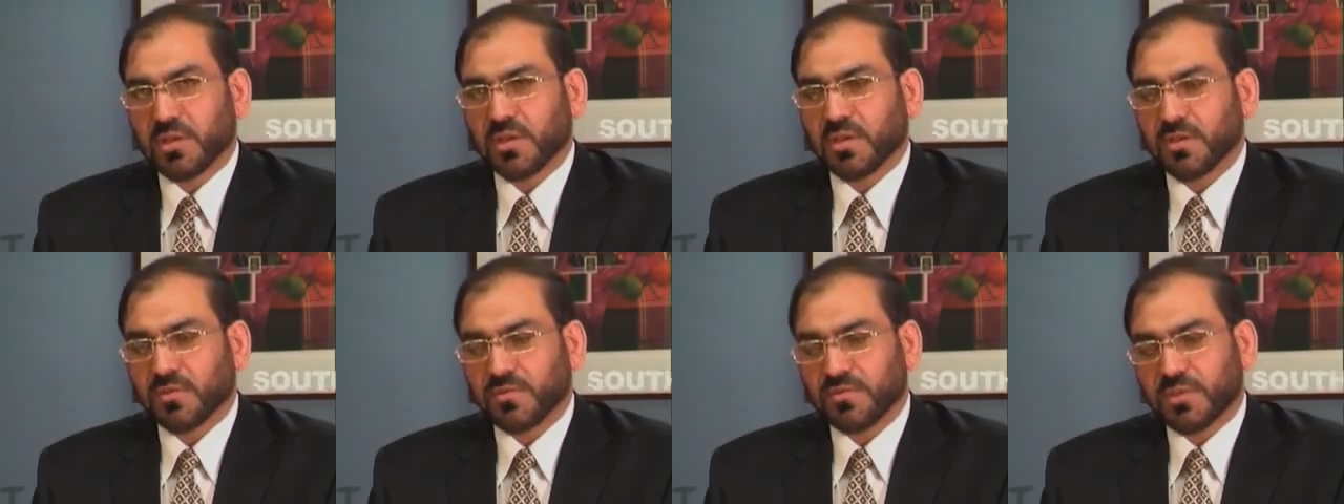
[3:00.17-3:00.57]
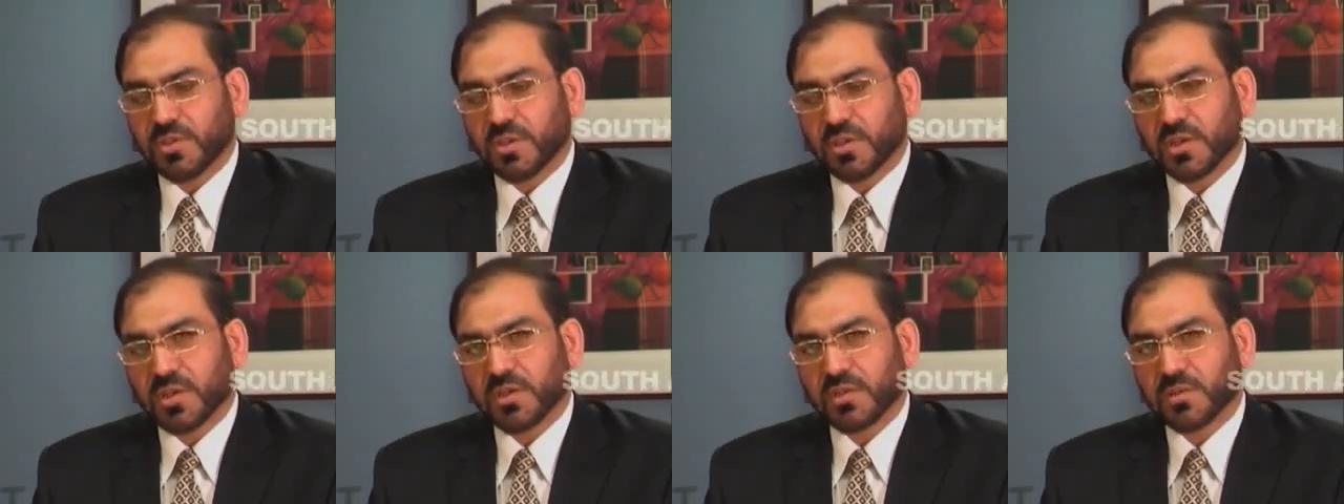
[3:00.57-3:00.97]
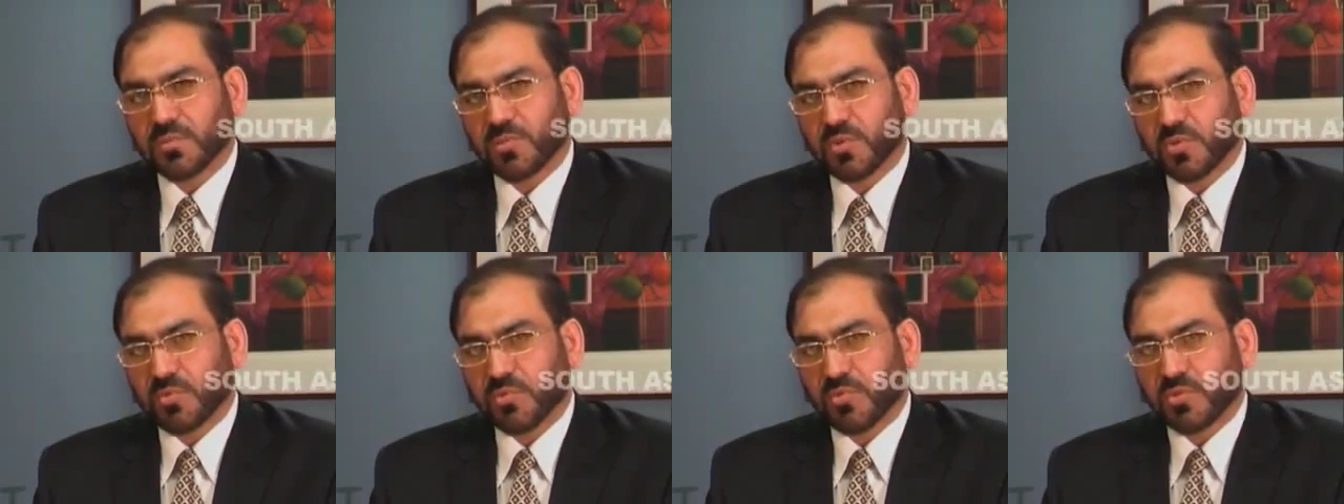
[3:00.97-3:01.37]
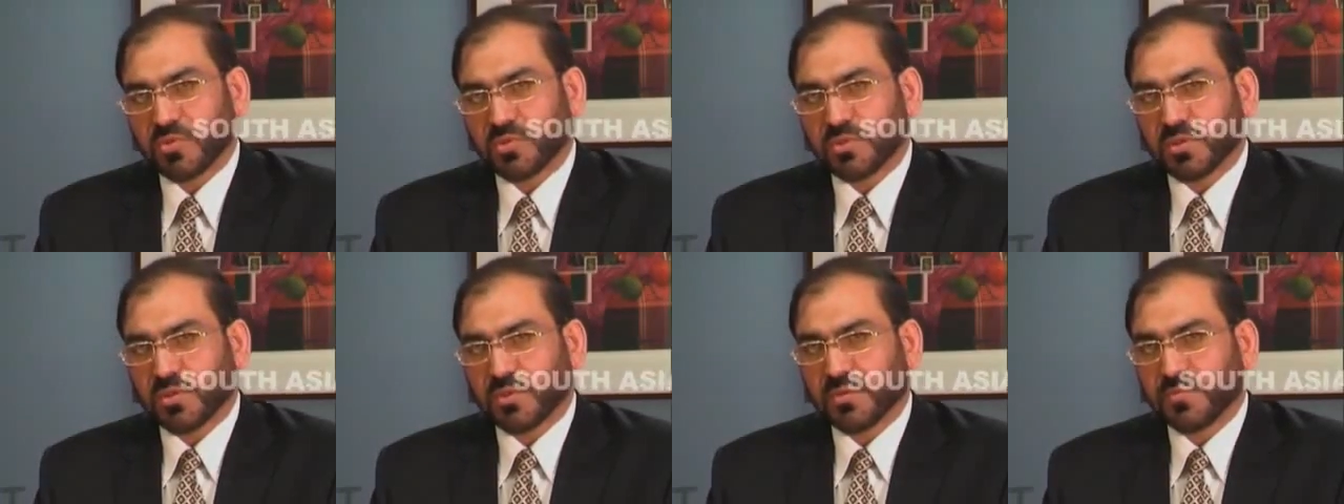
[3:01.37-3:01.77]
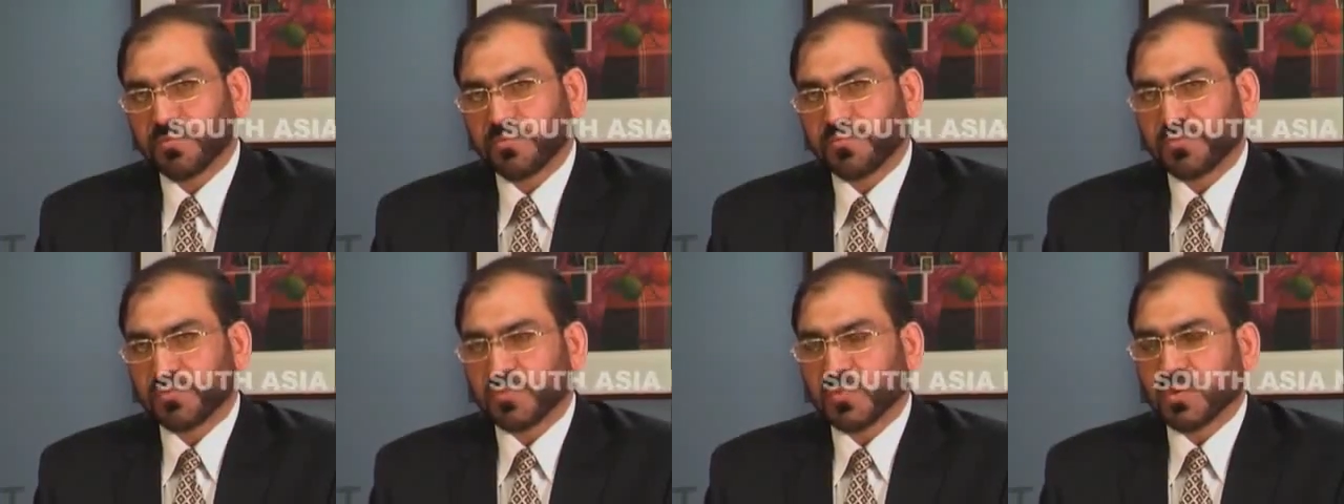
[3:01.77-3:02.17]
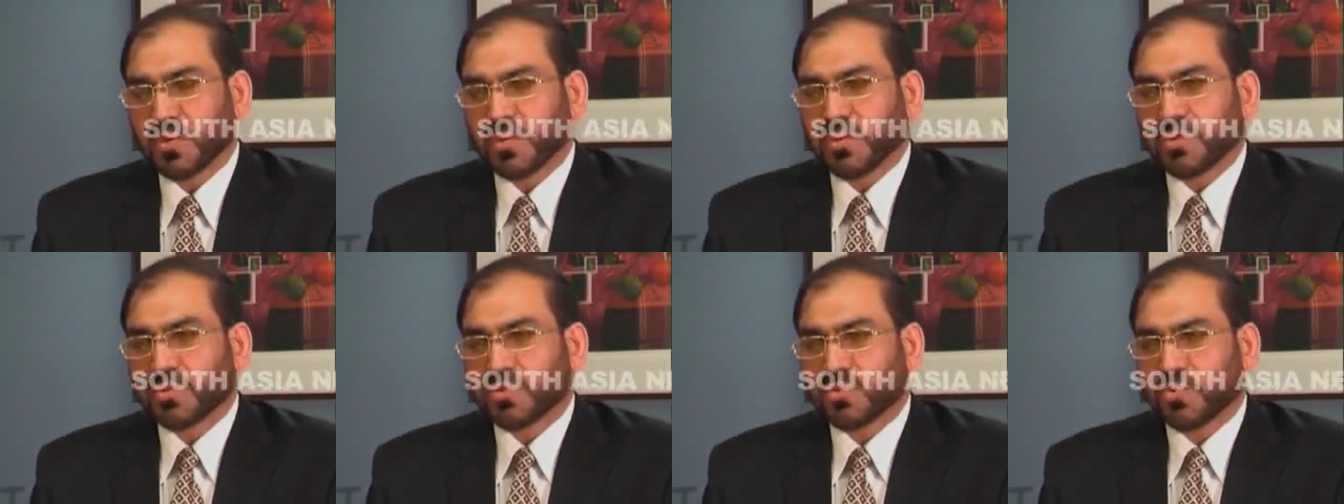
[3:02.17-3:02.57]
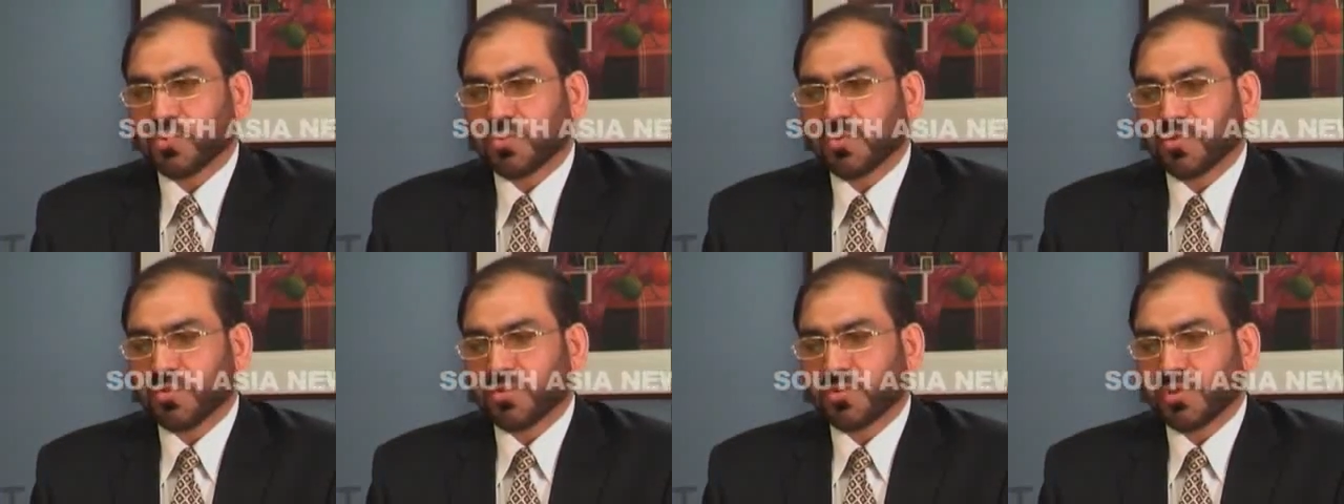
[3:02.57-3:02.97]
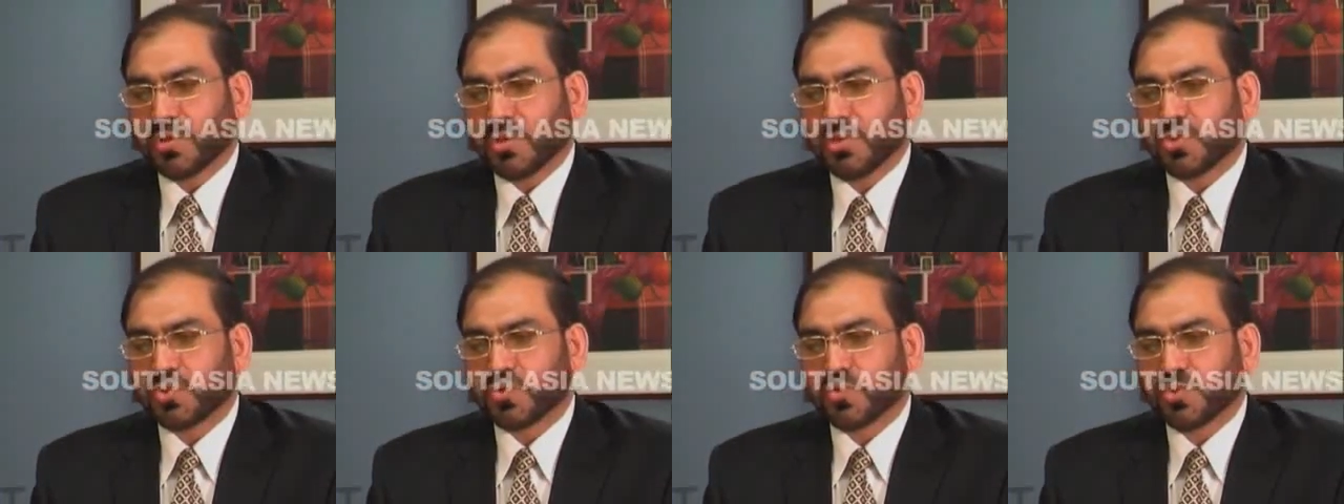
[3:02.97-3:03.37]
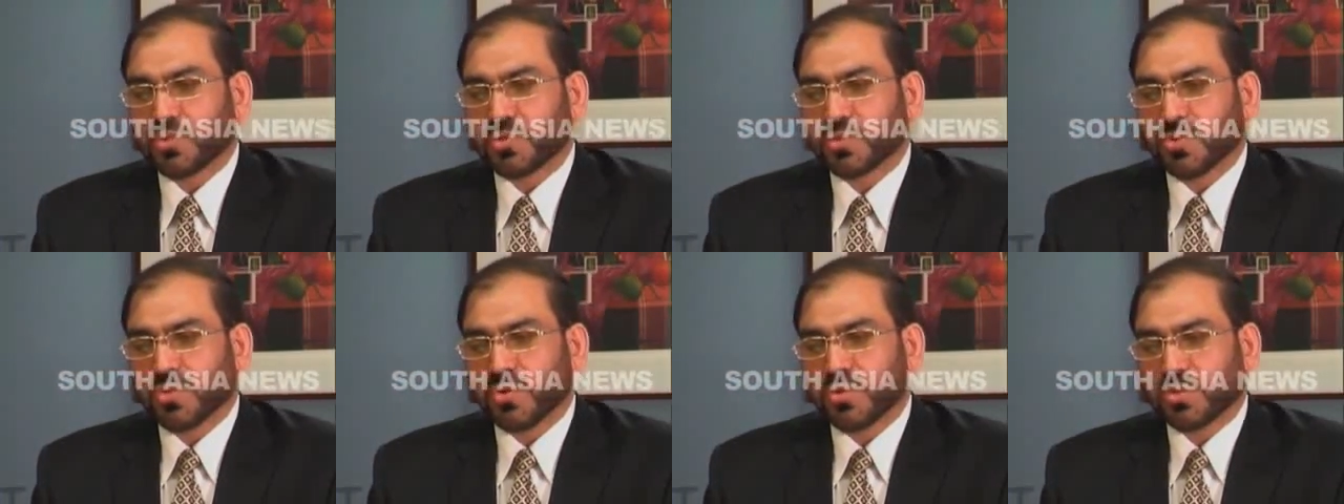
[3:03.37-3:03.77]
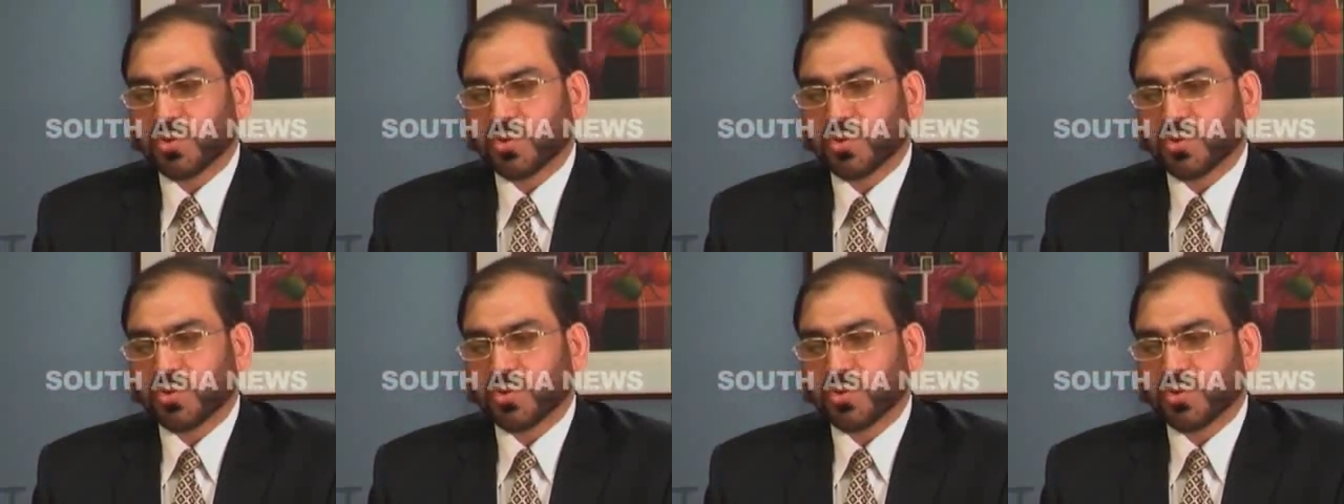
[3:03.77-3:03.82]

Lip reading: if they write about Balochistan. So the issue is not